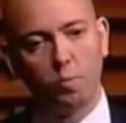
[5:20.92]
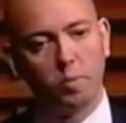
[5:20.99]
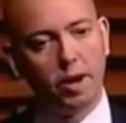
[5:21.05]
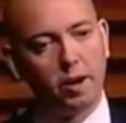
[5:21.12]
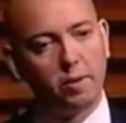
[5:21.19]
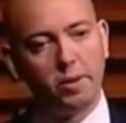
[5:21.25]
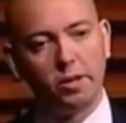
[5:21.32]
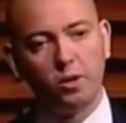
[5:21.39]

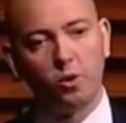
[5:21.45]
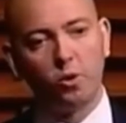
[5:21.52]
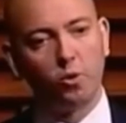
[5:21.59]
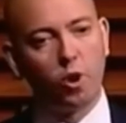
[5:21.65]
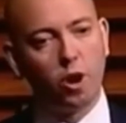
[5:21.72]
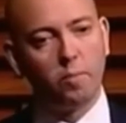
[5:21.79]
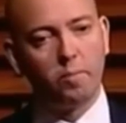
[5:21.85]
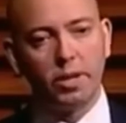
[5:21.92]
Obama or
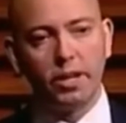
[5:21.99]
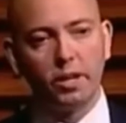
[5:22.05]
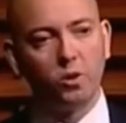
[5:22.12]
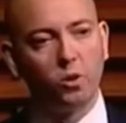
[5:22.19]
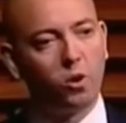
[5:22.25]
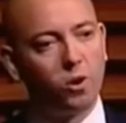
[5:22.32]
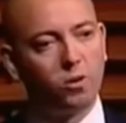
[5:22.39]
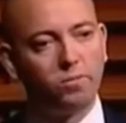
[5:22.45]
Romney
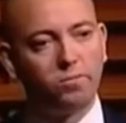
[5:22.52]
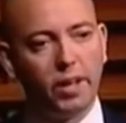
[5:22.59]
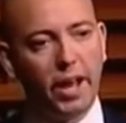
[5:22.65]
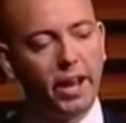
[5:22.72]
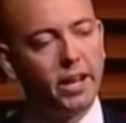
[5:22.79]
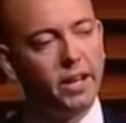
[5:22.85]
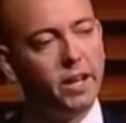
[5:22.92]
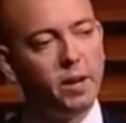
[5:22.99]
or
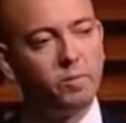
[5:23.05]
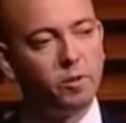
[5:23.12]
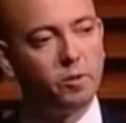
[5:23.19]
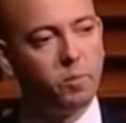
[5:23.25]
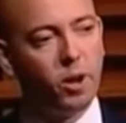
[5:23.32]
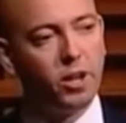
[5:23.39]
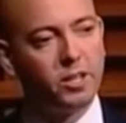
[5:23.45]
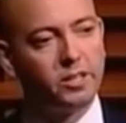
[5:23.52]
any number
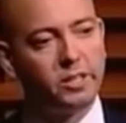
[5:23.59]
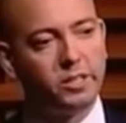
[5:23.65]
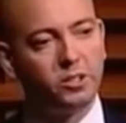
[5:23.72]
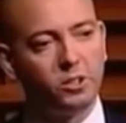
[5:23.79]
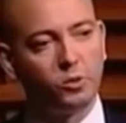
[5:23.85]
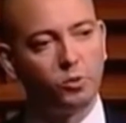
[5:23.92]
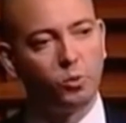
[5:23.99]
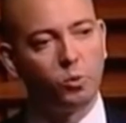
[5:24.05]
of
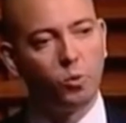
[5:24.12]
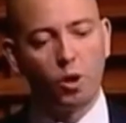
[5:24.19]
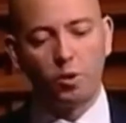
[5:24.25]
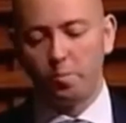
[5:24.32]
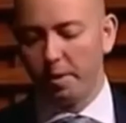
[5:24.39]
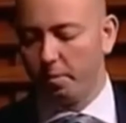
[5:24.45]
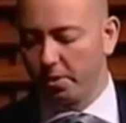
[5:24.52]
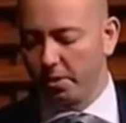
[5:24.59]
politicians would
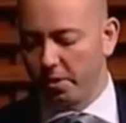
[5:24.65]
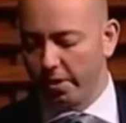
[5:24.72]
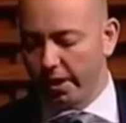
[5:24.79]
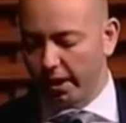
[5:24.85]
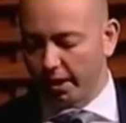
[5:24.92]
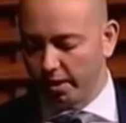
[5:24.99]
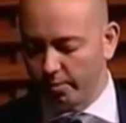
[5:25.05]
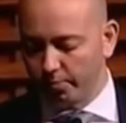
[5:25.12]
want people to
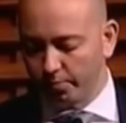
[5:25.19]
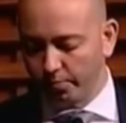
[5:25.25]
think.